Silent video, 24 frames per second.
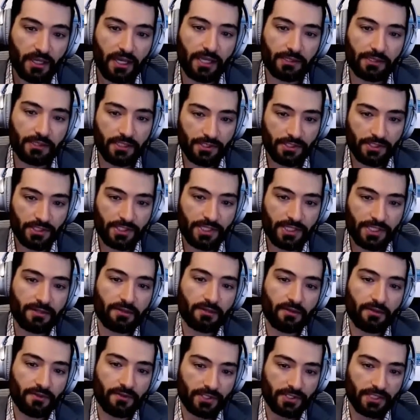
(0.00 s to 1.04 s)
and let's send
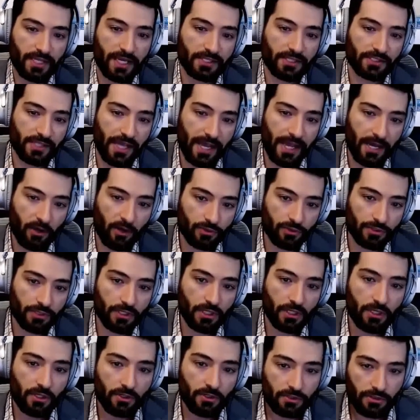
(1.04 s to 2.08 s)
this text out
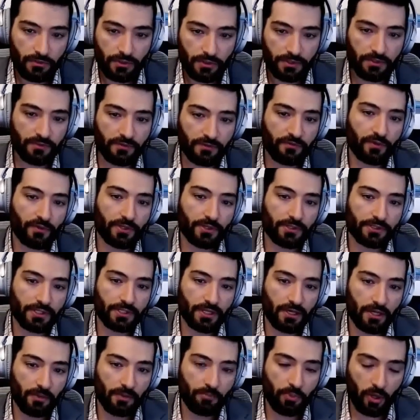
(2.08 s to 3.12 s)
to the different
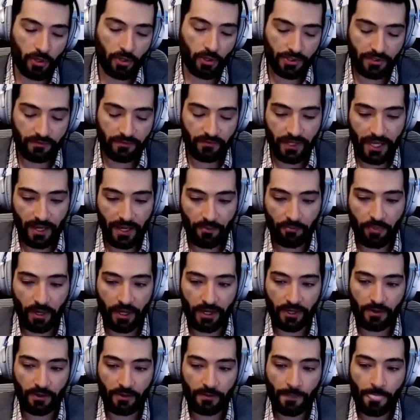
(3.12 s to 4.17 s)
parts of the
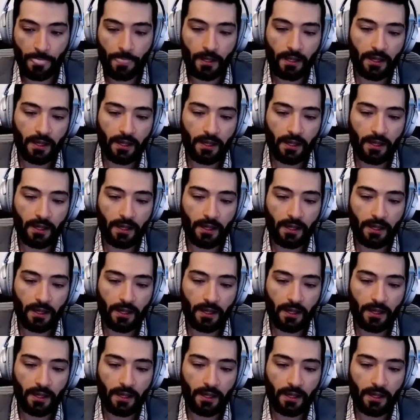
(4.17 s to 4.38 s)
empire